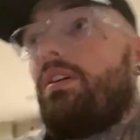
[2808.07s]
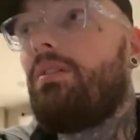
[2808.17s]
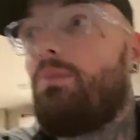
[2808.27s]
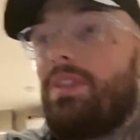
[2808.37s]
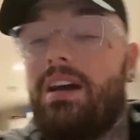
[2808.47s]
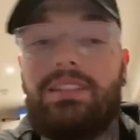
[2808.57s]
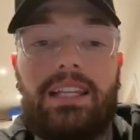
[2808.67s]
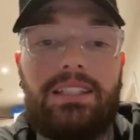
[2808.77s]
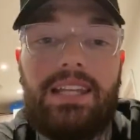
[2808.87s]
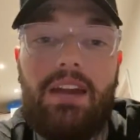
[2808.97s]
without
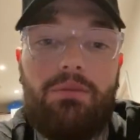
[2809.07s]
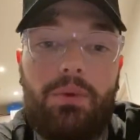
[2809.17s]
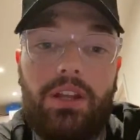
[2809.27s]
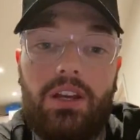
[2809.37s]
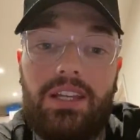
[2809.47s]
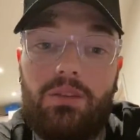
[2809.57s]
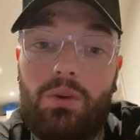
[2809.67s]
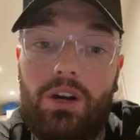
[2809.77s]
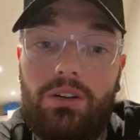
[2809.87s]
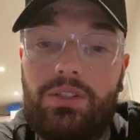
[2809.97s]
testing everybody in the
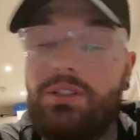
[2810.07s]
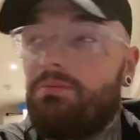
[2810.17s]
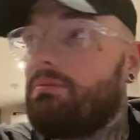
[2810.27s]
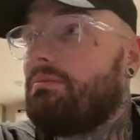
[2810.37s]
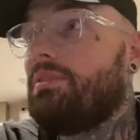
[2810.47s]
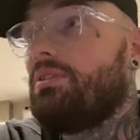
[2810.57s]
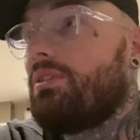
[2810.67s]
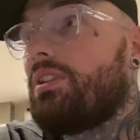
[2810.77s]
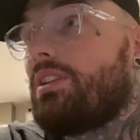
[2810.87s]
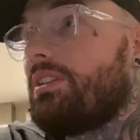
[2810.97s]
world, you're
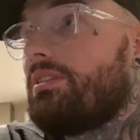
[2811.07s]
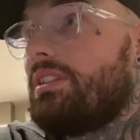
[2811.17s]
not gonna